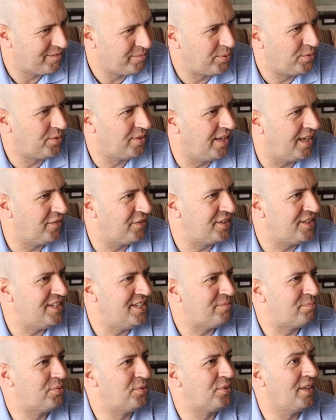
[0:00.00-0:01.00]
Horses, Paul
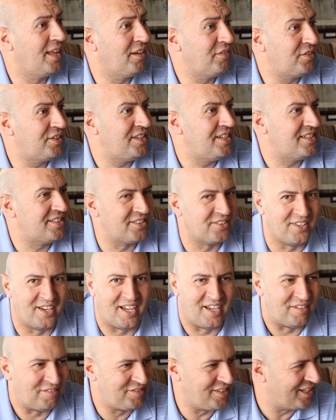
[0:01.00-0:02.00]
Lafferty, Paul Lafferty's
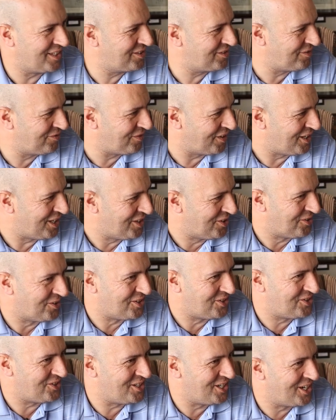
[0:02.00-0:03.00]
arrived. That's the funny
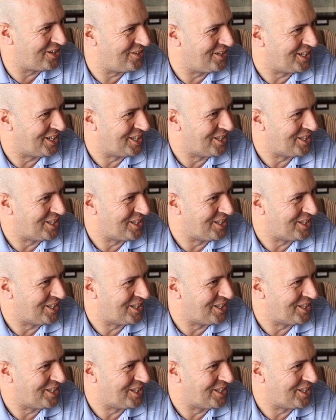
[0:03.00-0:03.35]
noise you're hearing